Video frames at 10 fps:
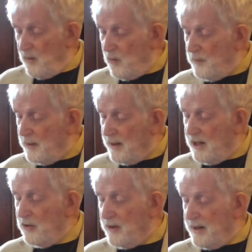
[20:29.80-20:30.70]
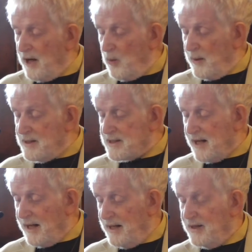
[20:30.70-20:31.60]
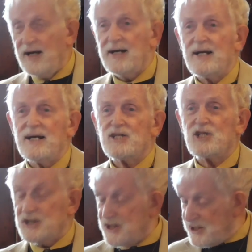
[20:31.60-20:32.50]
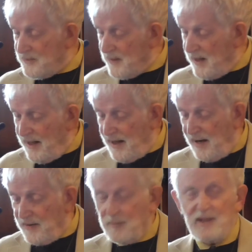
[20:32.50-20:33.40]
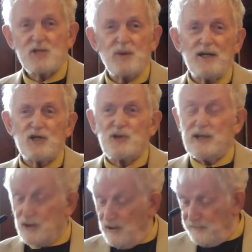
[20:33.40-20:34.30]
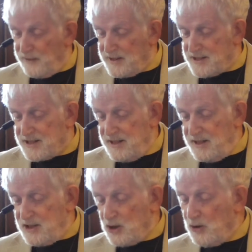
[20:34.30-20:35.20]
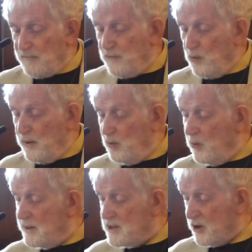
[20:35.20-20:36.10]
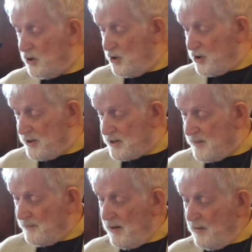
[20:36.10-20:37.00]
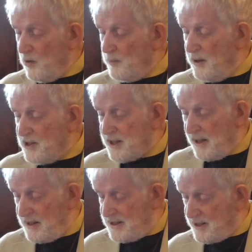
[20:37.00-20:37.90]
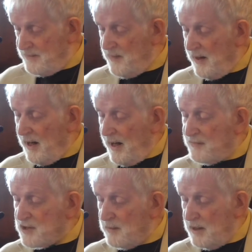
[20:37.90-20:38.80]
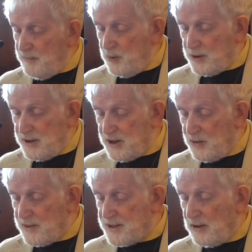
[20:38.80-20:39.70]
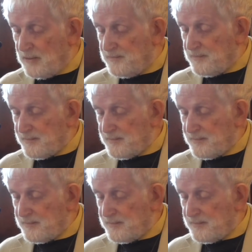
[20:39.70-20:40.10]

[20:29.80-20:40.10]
we've been hearing in our Wednesday night lectures, the best way to treat conflicts is to look for win-win solutions where both sides have some input into the result.